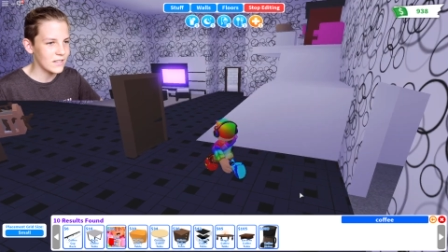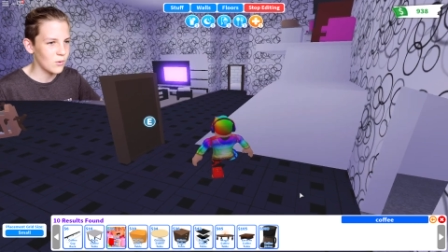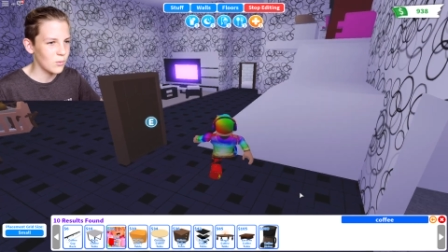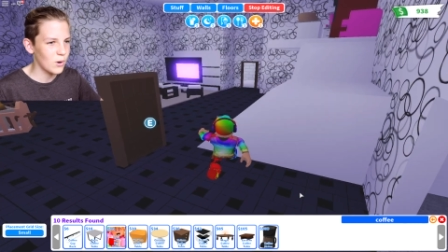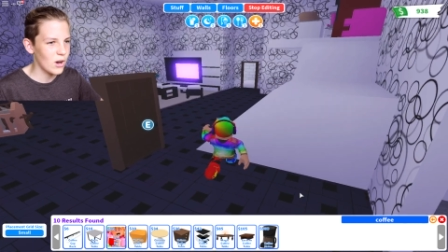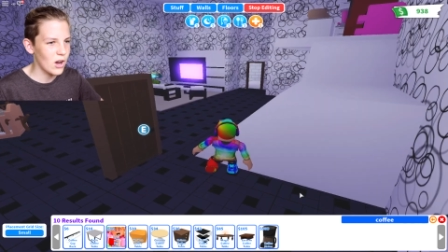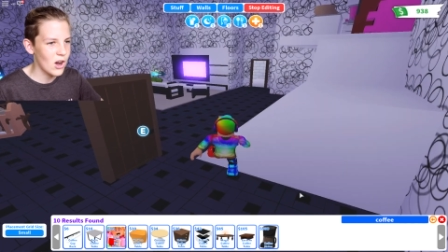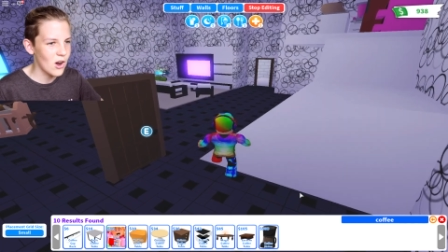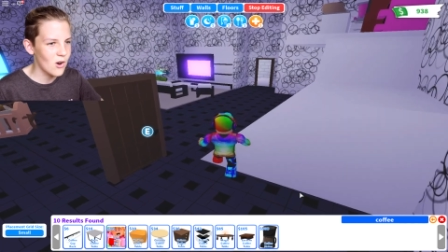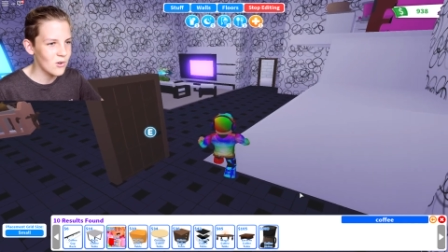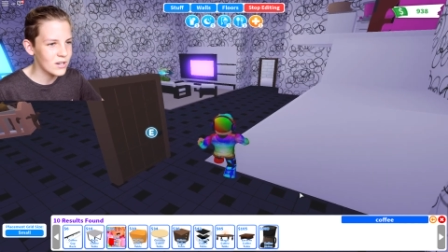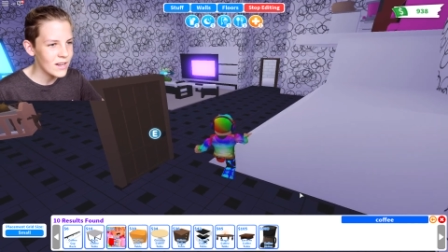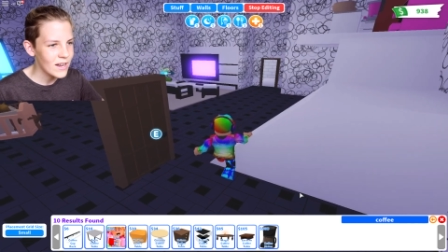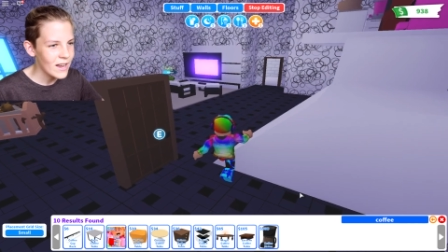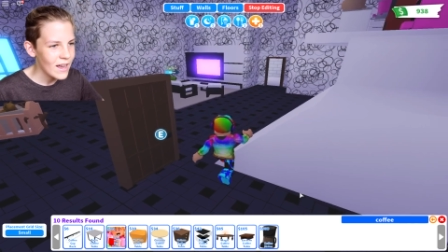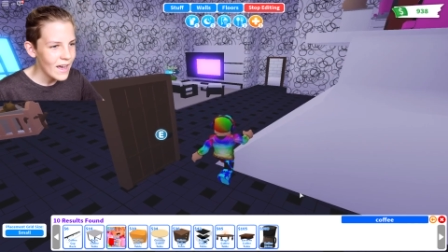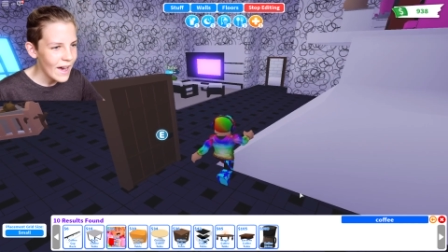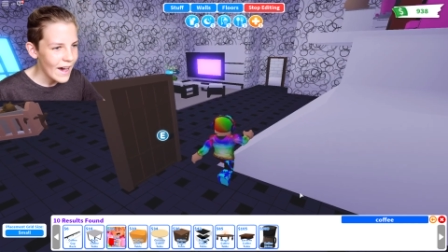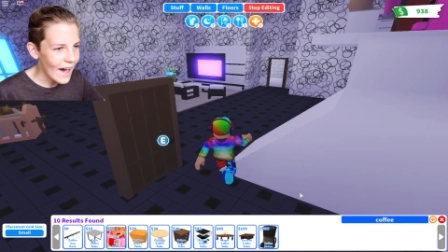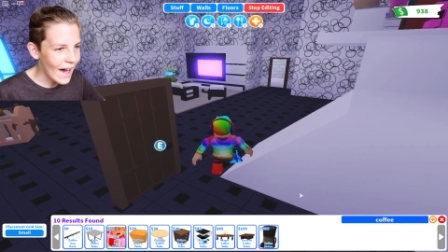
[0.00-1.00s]
in the world
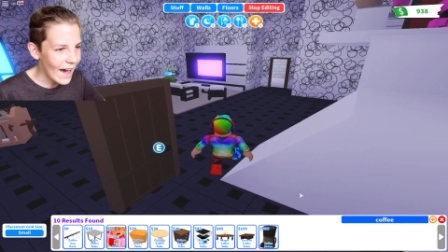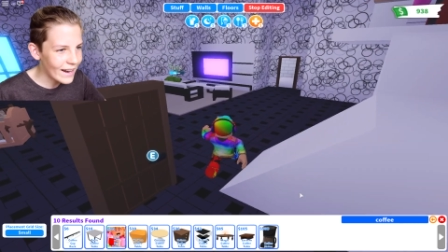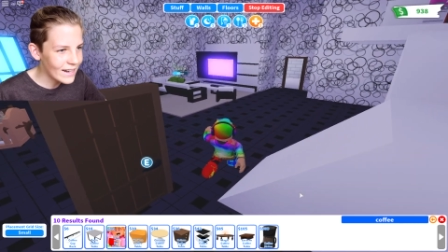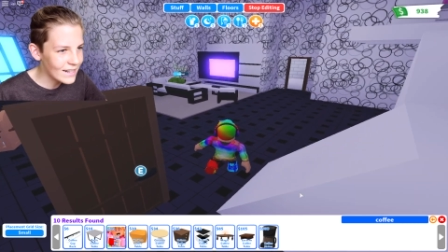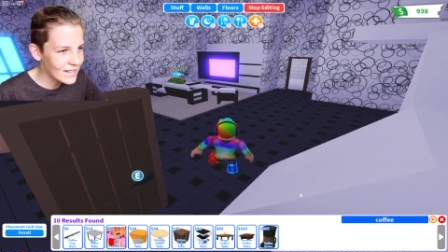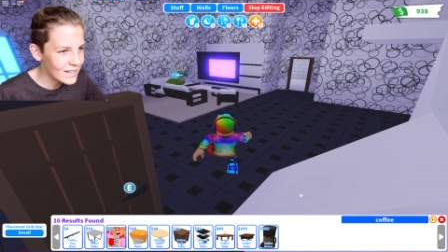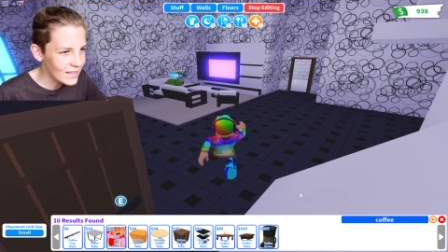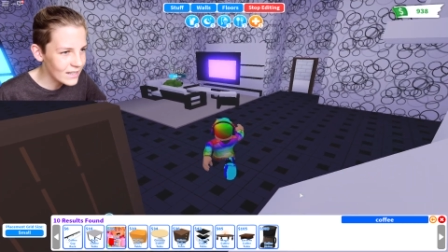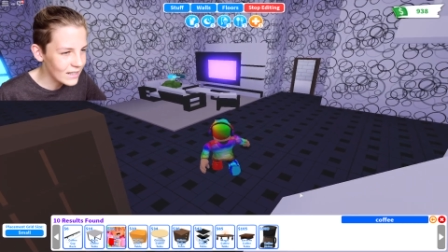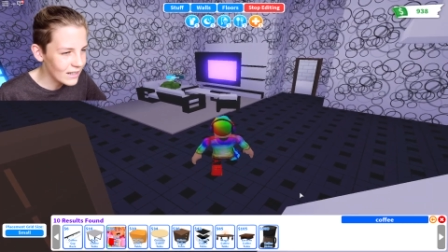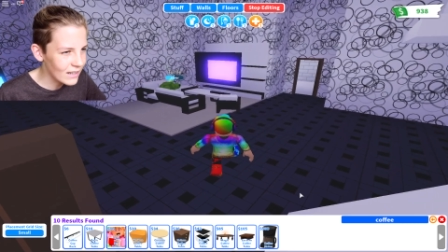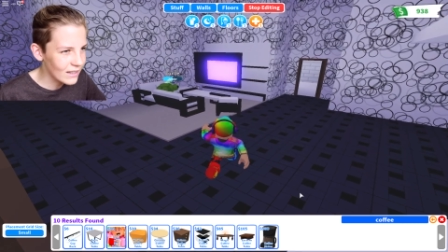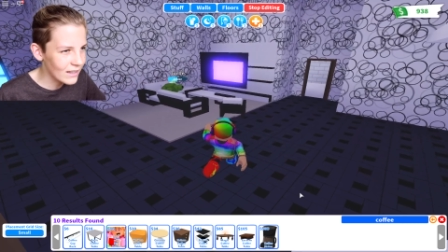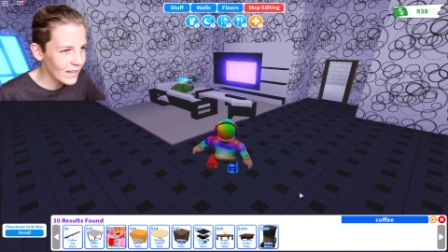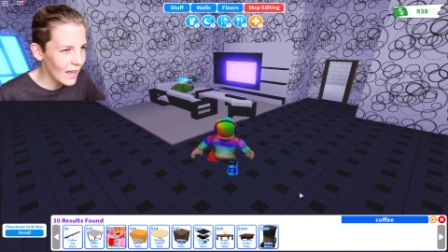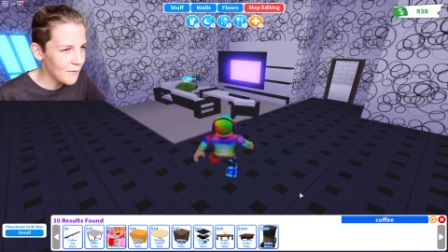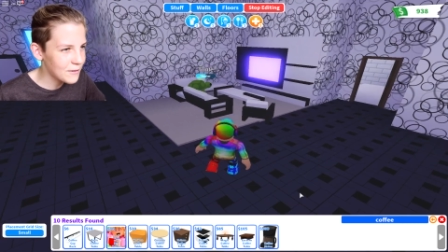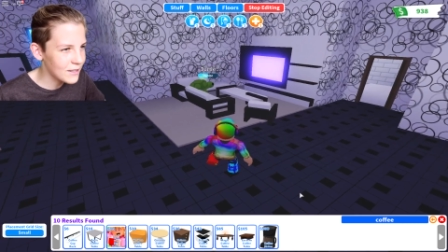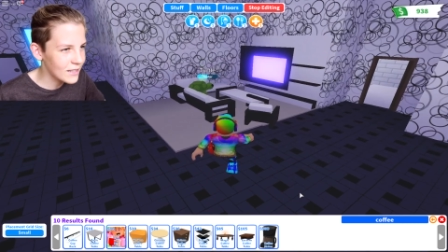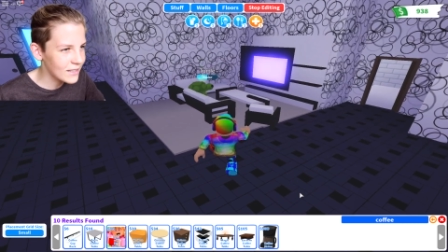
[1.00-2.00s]
and
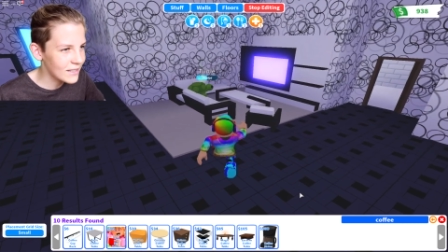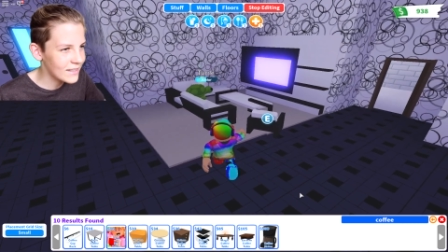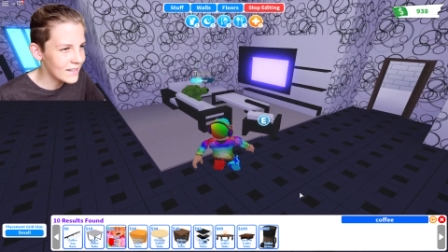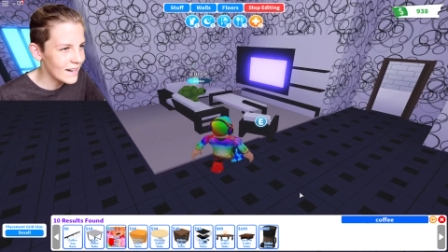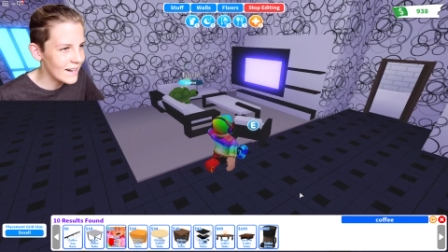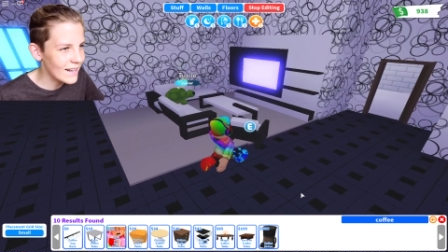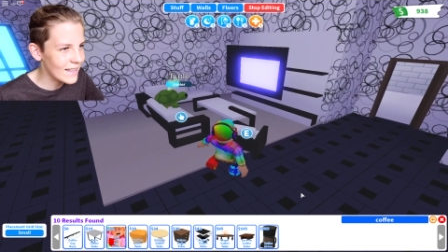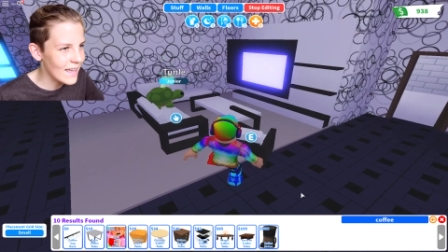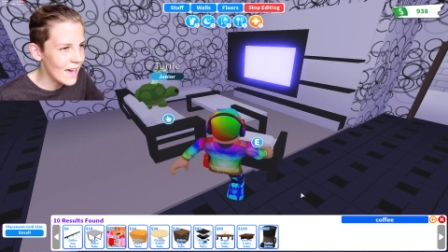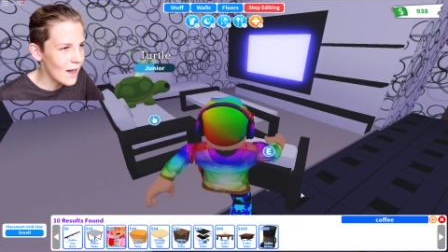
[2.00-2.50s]
left it sitting